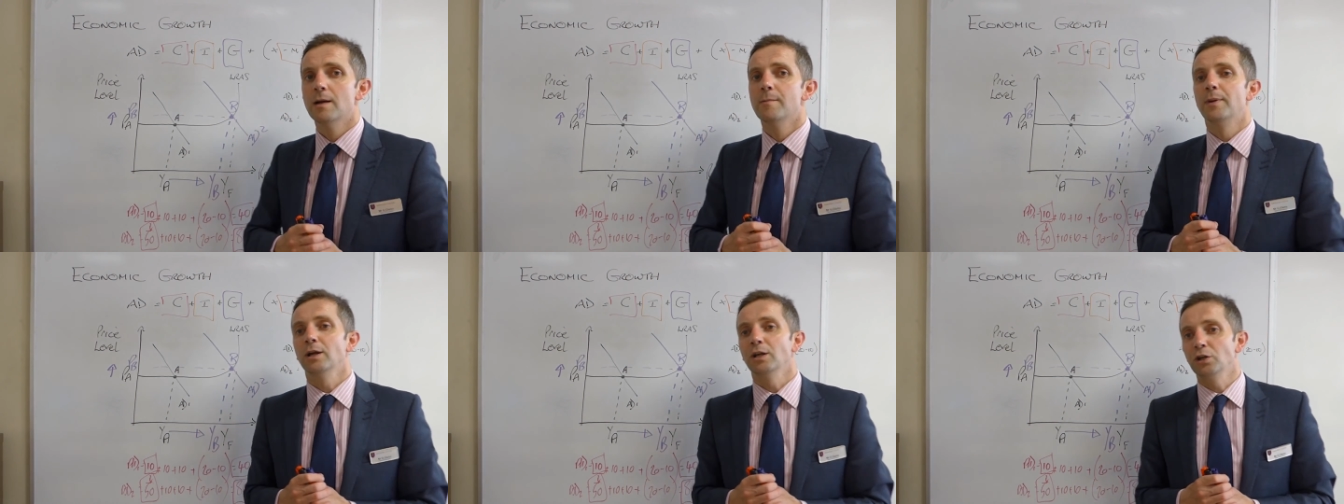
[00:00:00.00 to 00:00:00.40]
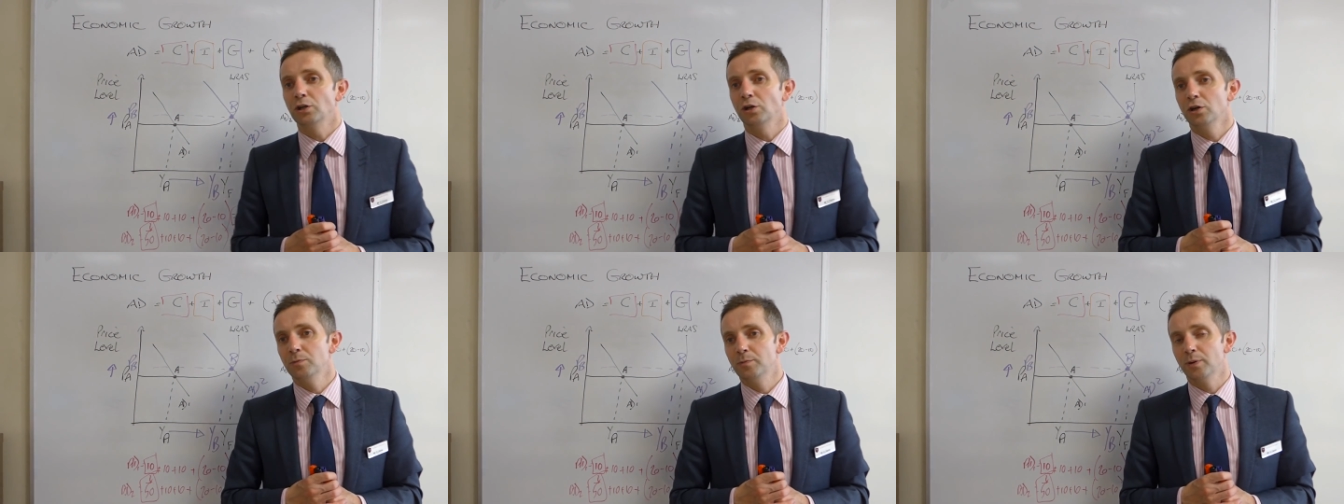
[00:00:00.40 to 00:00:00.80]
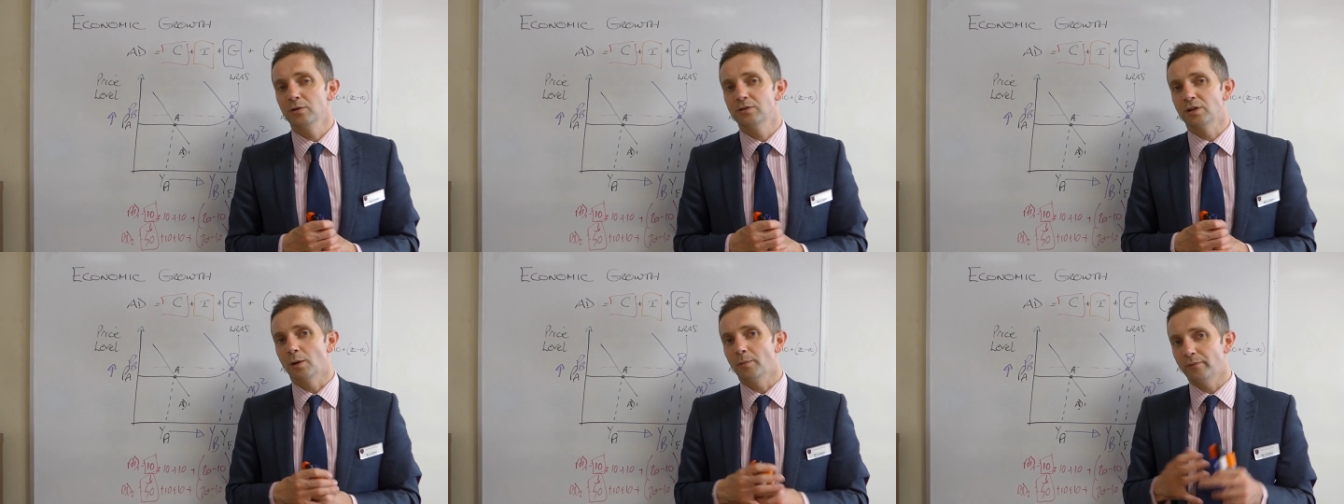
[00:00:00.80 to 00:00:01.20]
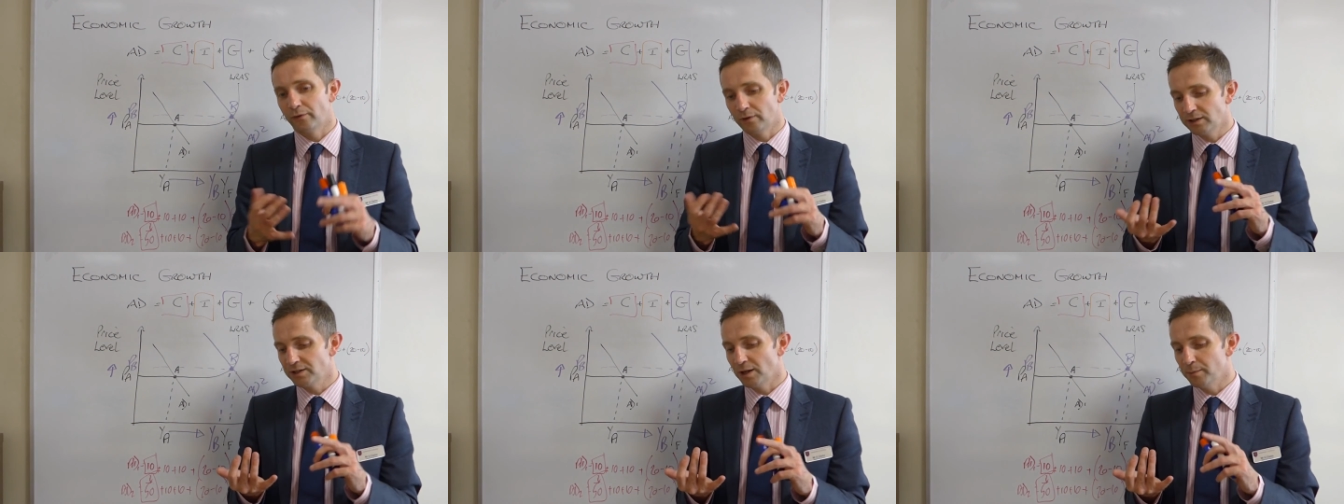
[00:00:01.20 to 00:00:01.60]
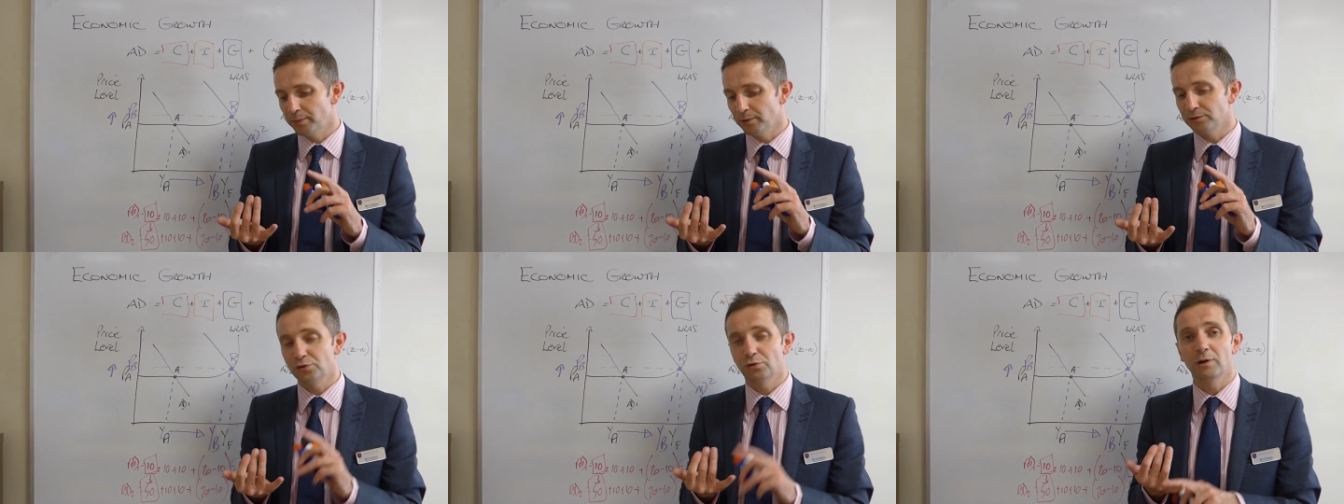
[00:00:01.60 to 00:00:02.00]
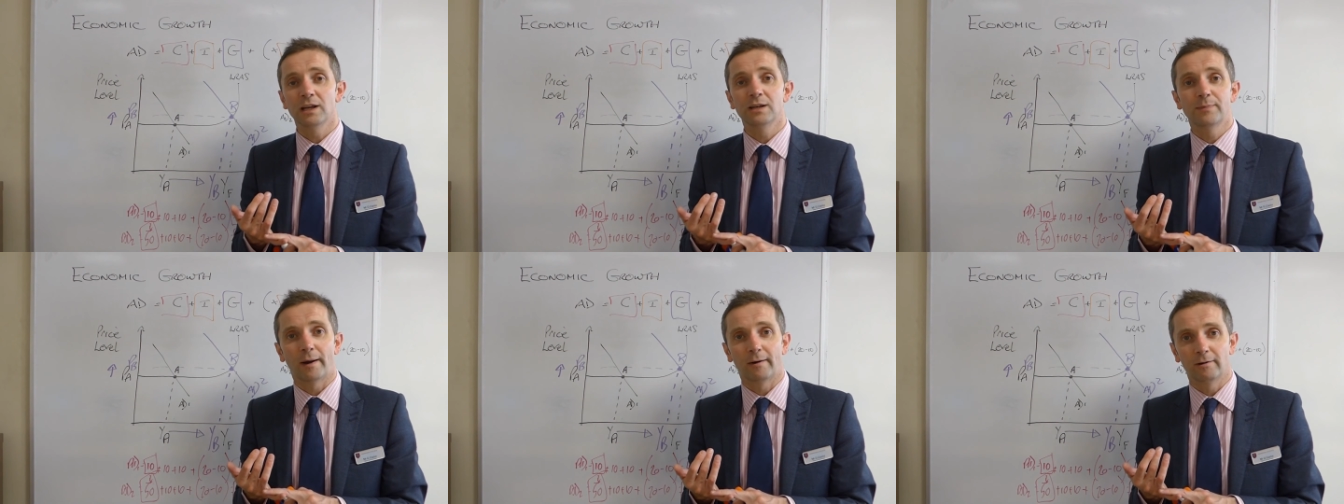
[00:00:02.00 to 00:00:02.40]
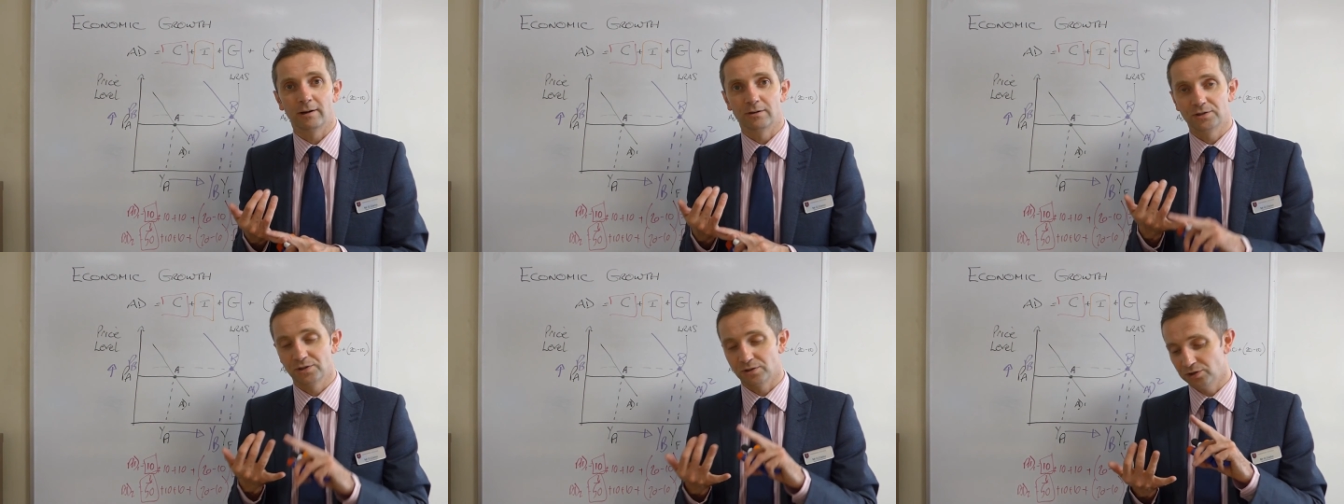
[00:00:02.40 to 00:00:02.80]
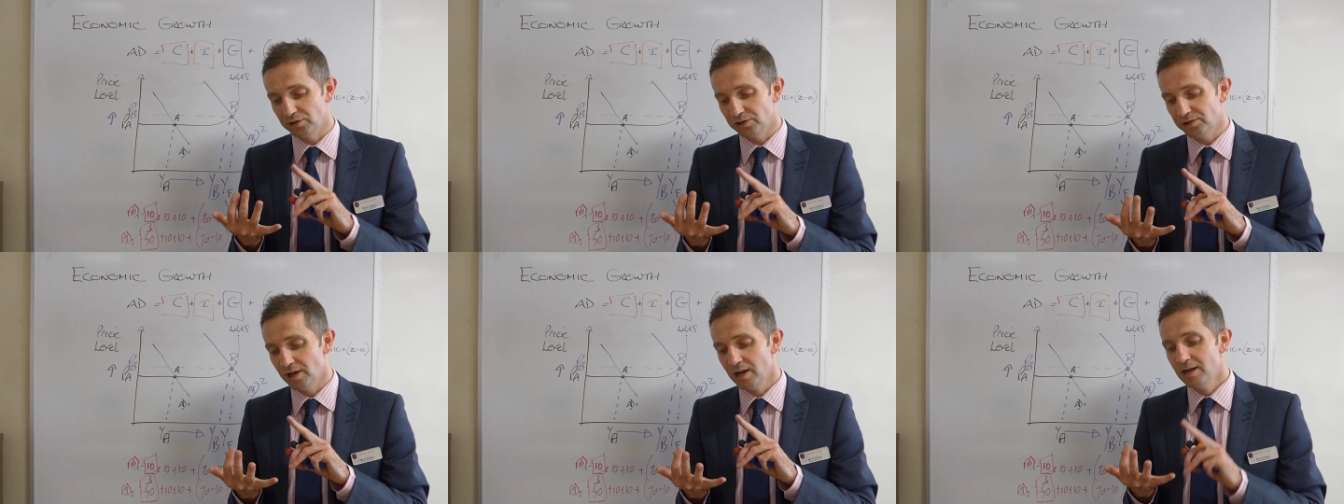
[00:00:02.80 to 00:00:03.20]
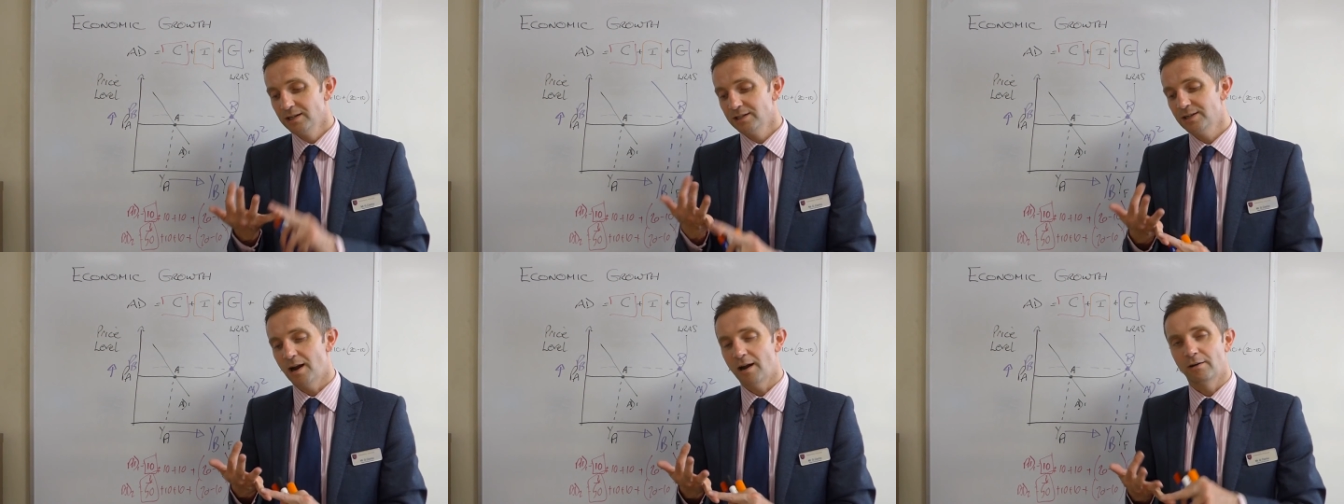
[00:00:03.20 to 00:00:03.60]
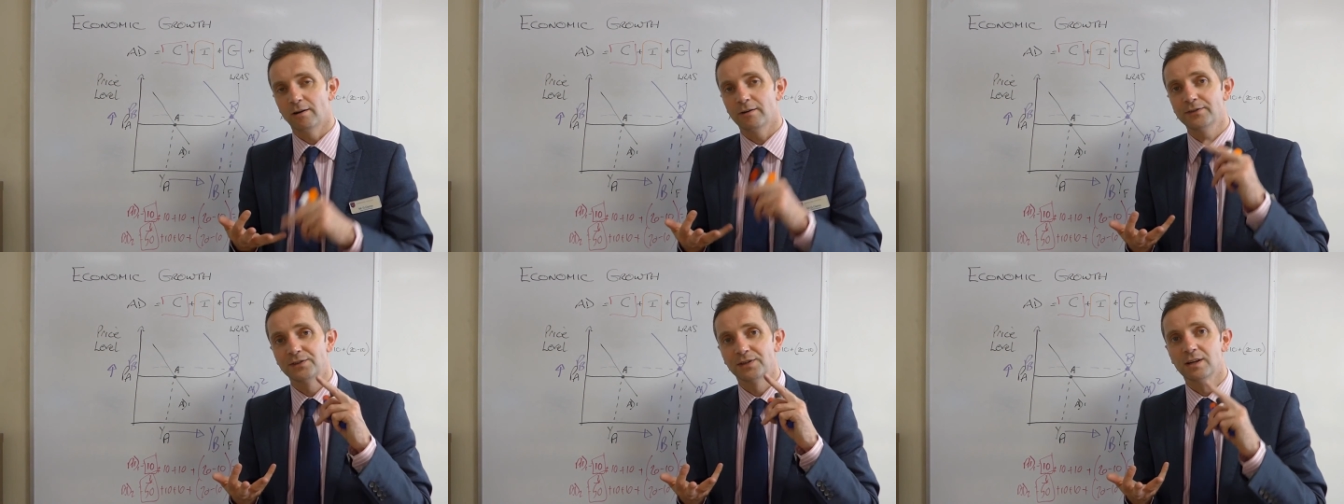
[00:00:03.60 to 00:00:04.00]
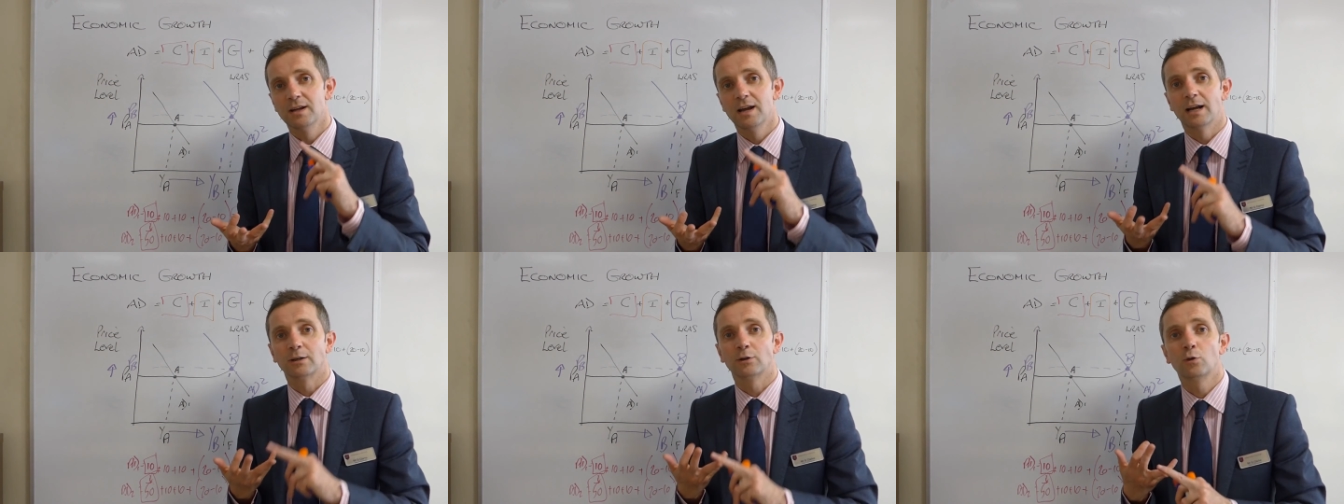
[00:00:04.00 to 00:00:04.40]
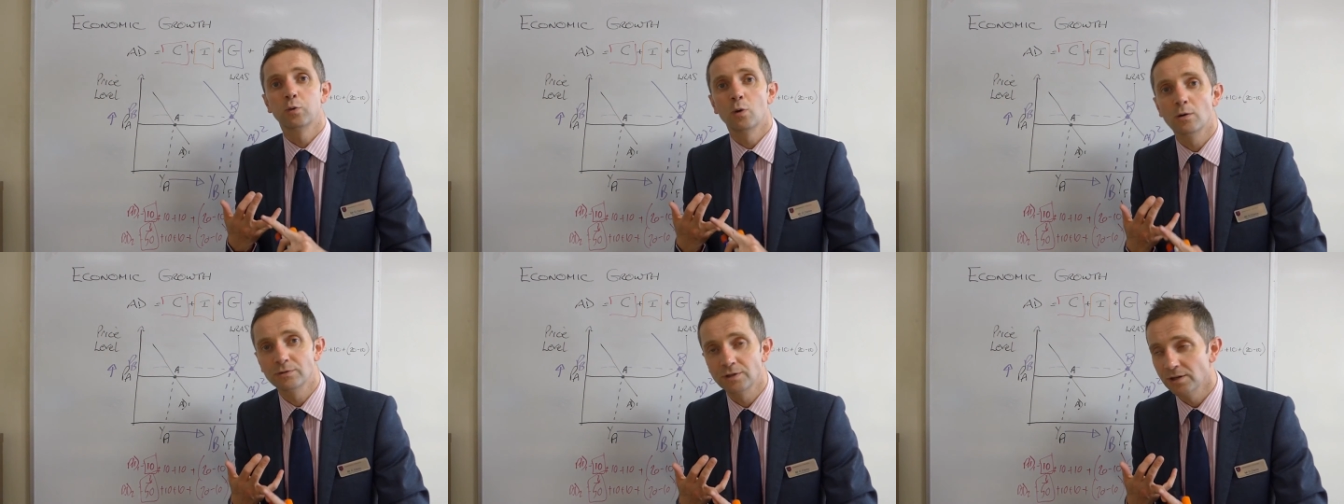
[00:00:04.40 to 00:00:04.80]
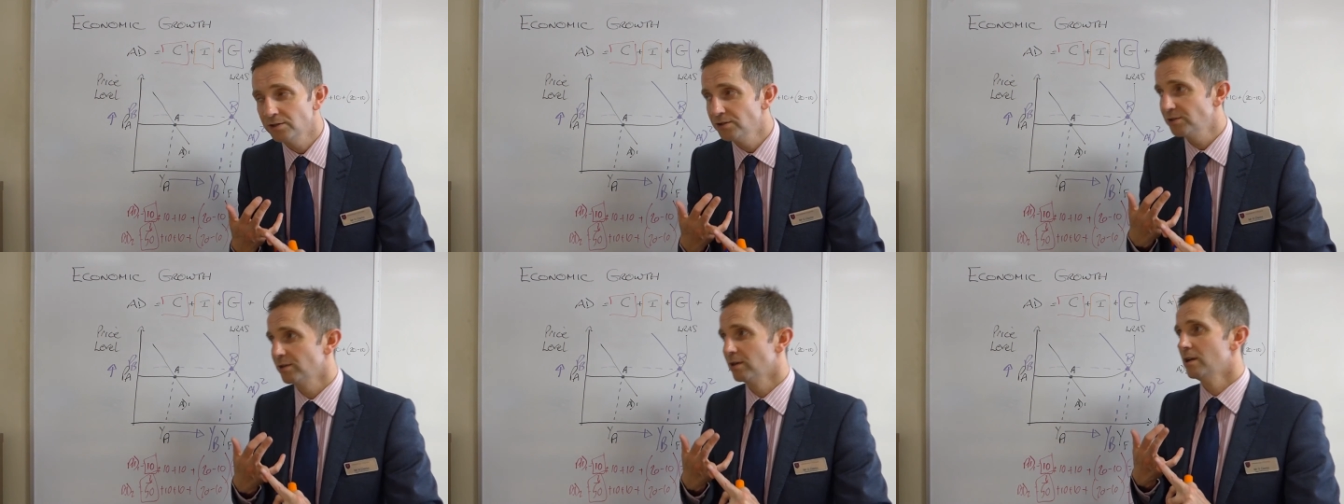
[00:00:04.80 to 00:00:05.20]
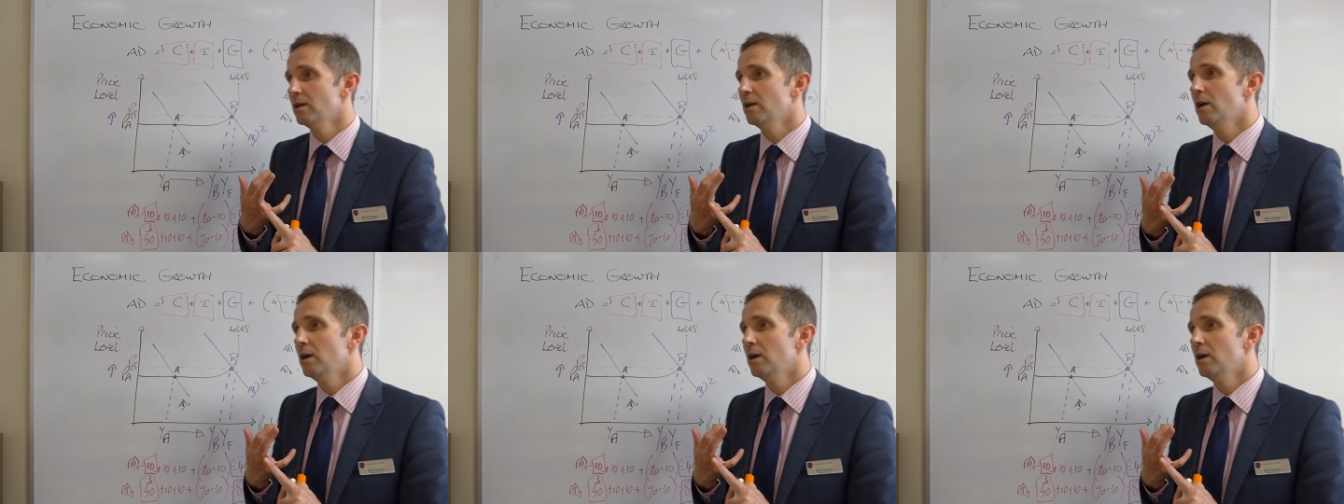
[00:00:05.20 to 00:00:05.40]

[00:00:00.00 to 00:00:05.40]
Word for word: but you could put up, for example, trade barriers such as tariffs and quotas,